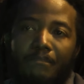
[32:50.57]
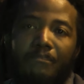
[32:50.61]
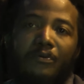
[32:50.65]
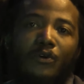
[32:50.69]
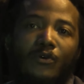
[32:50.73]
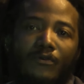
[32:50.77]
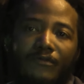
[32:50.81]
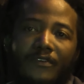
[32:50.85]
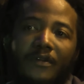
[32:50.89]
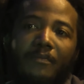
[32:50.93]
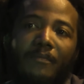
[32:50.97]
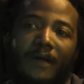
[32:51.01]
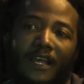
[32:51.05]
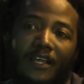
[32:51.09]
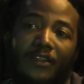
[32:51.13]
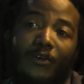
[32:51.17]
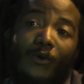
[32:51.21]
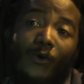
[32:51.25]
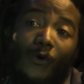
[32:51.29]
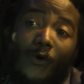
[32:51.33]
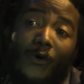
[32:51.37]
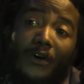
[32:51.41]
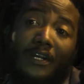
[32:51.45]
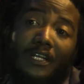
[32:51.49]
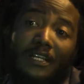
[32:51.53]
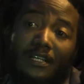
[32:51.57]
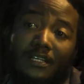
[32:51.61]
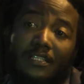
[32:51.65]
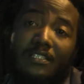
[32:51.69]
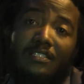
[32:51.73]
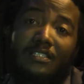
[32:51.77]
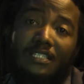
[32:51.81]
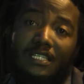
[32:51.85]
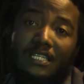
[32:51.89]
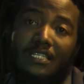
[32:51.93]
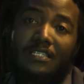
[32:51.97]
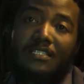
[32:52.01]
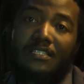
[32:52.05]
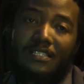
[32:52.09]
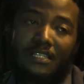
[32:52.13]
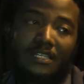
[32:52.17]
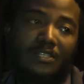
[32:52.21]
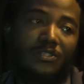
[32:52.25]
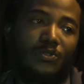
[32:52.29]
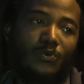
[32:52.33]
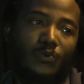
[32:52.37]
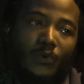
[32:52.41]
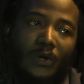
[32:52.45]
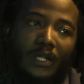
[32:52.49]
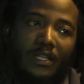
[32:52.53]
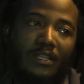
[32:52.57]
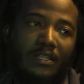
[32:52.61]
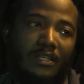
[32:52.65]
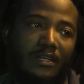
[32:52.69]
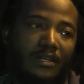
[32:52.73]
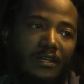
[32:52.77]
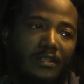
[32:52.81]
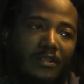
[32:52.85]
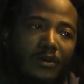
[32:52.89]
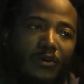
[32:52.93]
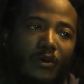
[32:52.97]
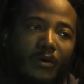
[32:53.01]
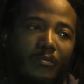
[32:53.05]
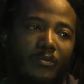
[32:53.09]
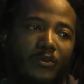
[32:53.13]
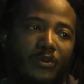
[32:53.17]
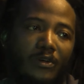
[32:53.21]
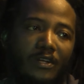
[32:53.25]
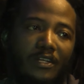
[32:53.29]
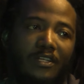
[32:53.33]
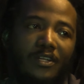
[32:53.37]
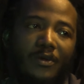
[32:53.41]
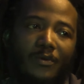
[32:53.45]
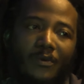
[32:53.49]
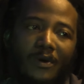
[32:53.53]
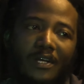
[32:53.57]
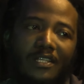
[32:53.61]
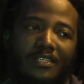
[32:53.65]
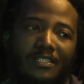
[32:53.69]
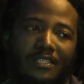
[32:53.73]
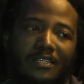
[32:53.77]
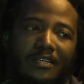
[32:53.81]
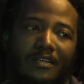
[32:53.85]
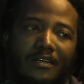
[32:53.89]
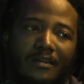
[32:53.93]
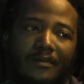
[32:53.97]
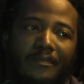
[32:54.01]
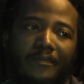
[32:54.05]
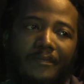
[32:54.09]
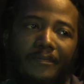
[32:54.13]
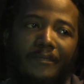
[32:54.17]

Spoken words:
proven by the audience is what the community wants here.